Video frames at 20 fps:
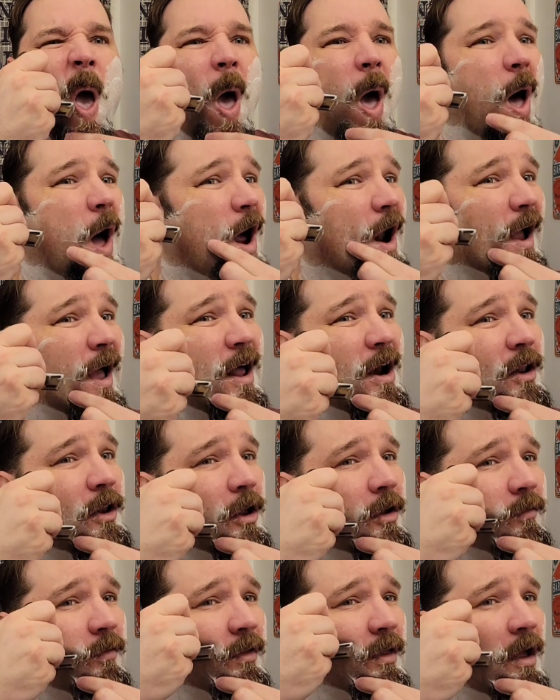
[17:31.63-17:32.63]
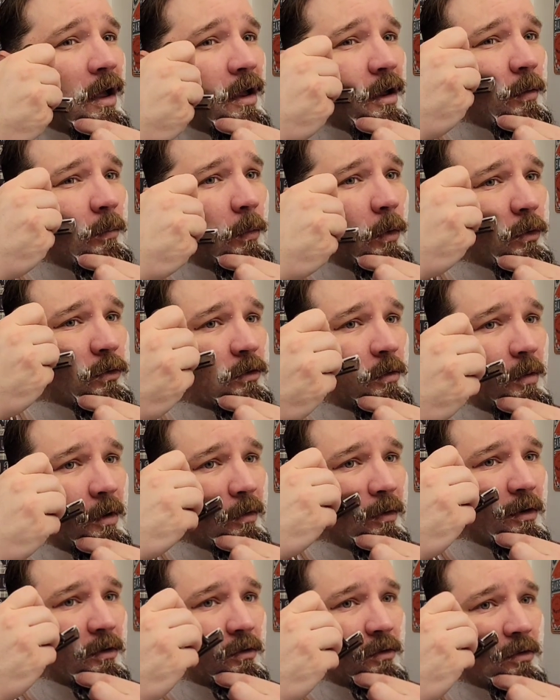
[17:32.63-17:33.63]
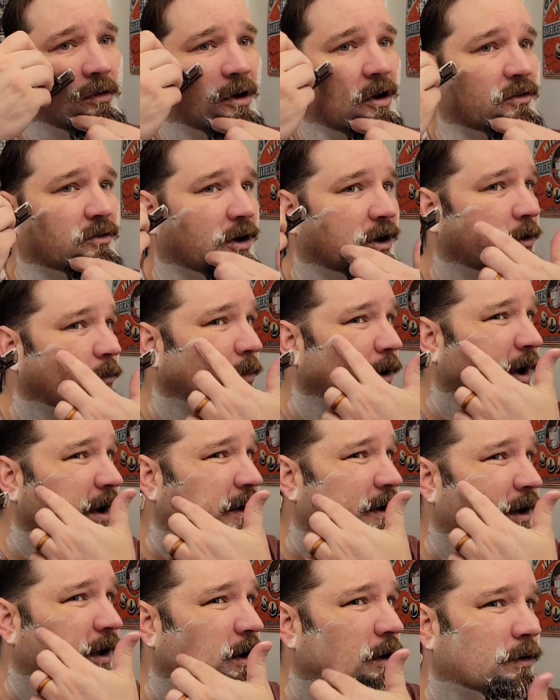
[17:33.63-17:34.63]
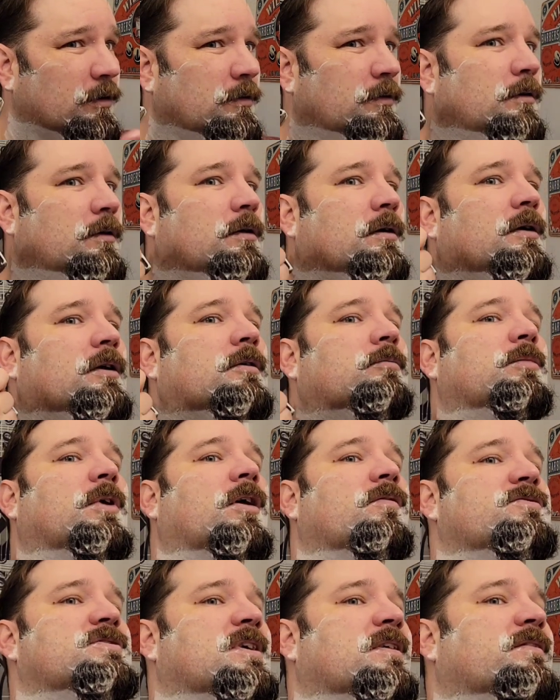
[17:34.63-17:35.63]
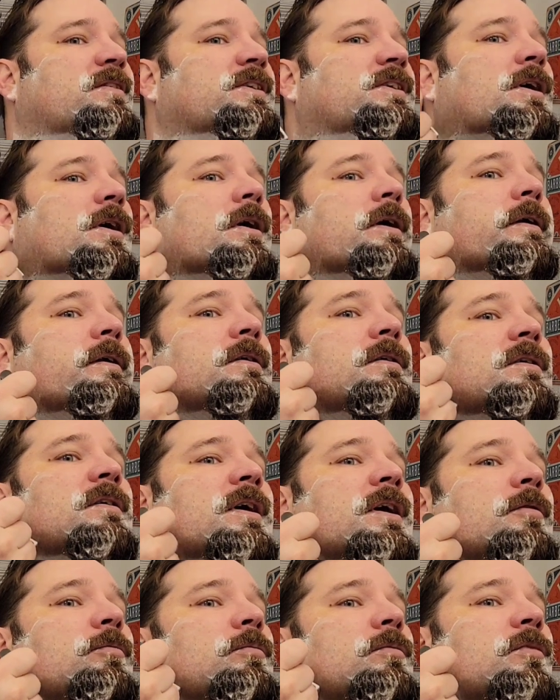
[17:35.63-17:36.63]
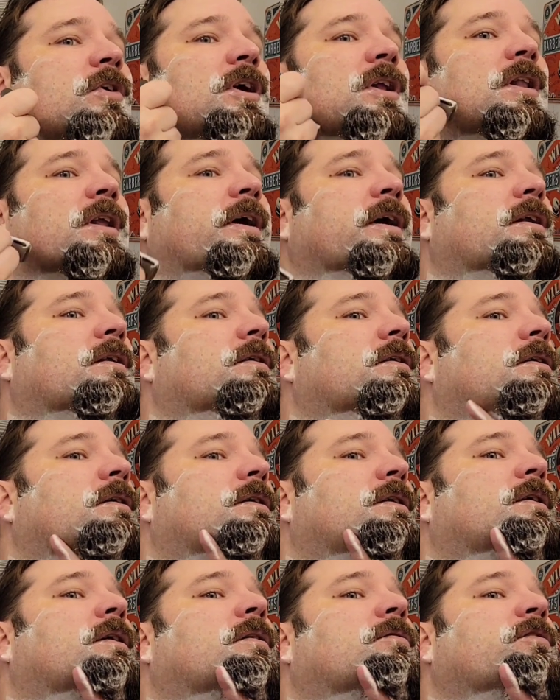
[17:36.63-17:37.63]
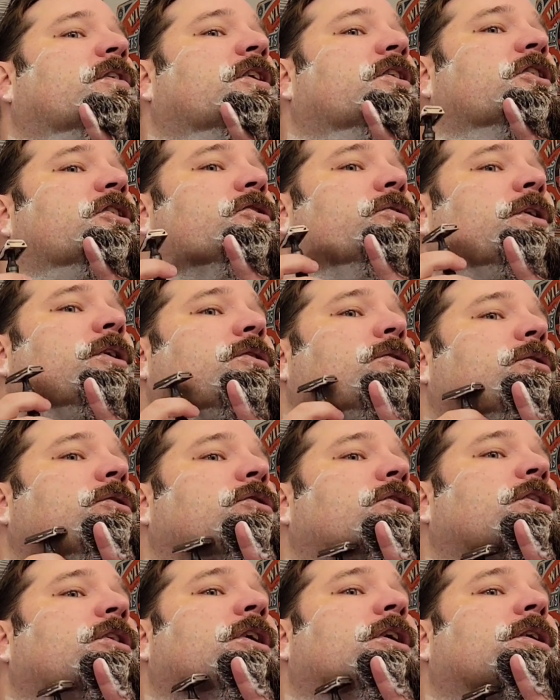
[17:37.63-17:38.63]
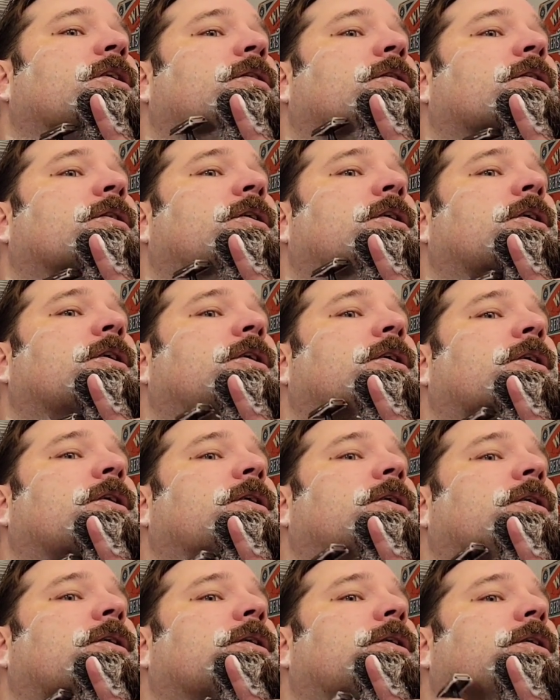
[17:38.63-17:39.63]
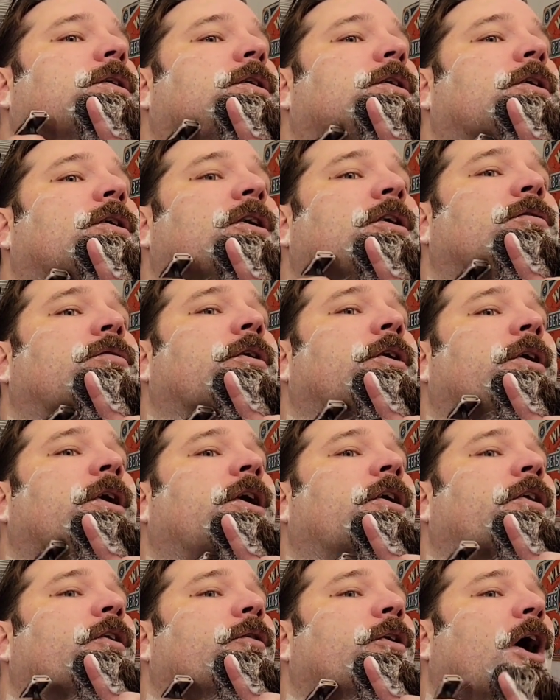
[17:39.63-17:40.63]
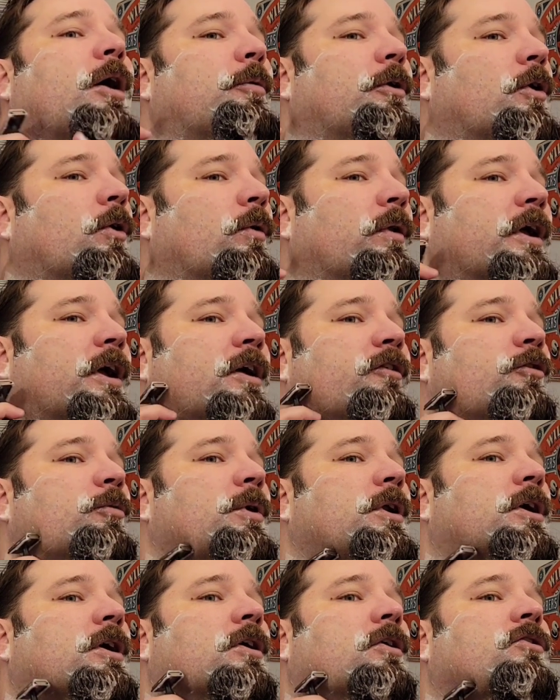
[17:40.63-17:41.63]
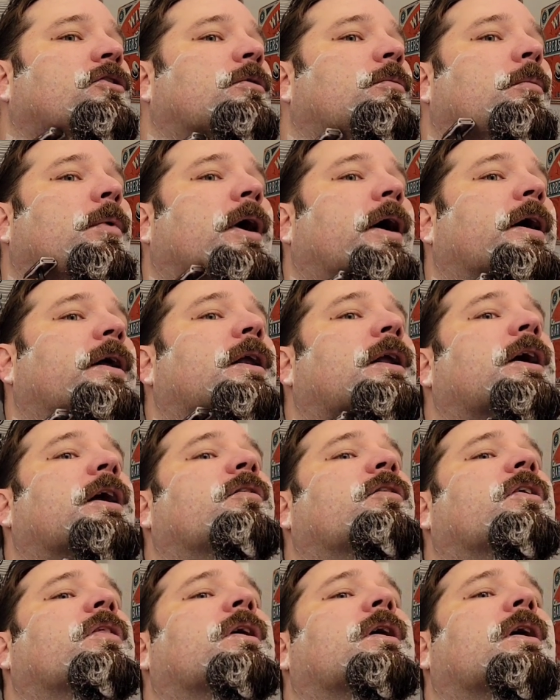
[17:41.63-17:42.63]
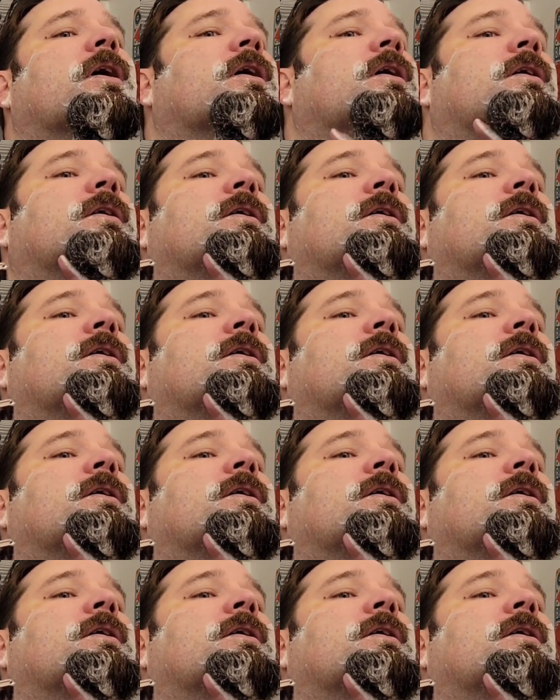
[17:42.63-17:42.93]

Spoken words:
And I kind of look for that in most of my razors that I try to buy now. I don't always have a ton because I collect vintage razors, and then, you know, I feel down the rabbit hole like everybody else and bought everything.